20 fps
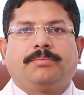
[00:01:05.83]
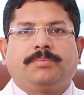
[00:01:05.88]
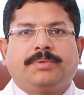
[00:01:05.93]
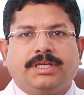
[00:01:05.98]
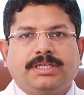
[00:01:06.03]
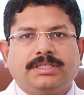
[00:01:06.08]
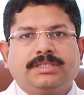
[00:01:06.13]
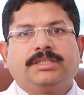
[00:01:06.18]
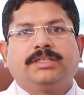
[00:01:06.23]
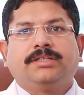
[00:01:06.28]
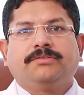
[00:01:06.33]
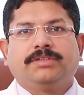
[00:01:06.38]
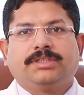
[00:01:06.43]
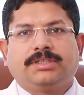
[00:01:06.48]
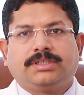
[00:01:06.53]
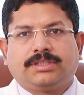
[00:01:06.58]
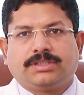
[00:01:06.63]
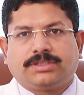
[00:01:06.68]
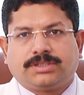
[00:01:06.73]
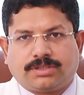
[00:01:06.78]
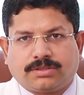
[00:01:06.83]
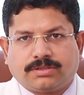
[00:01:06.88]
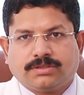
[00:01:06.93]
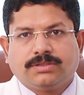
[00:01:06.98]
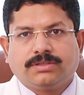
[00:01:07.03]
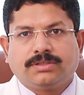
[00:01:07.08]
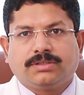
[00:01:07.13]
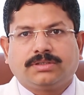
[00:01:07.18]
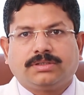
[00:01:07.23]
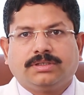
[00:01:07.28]
a patient with
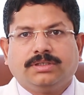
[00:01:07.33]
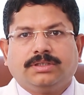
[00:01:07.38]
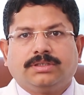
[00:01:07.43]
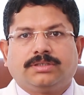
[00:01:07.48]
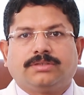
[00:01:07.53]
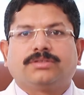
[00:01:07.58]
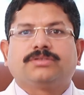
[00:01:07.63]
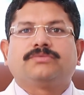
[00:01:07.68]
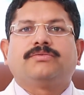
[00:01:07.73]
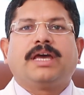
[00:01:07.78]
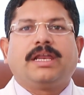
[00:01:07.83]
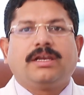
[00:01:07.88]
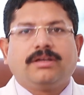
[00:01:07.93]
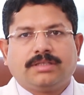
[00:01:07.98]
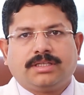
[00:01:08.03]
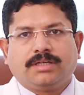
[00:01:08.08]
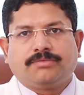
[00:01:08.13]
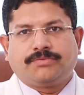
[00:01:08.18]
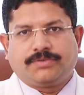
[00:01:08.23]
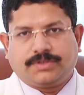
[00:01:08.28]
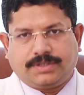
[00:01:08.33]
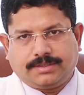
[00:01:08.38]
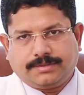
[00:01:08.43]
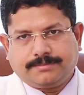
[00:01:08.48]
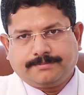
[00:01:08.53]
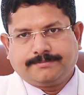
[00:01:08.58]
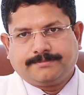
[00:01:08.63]
stroke to swallow the food.